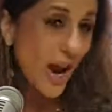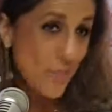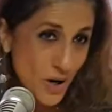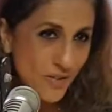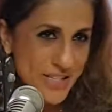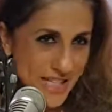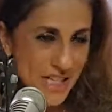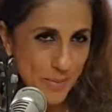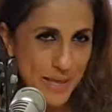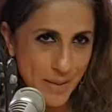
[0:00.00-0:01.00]
I'm nervous a
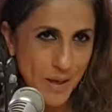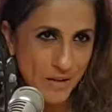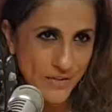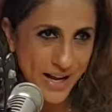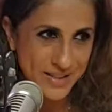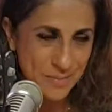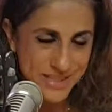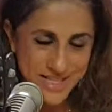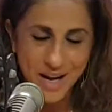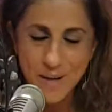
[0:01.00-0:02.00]
little bit about that,
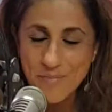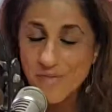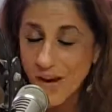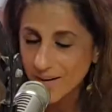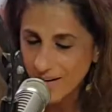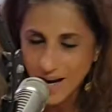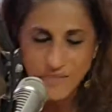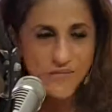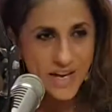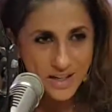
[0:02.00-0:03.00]
but
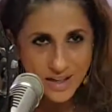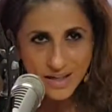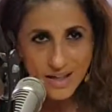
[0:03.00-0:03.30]
I think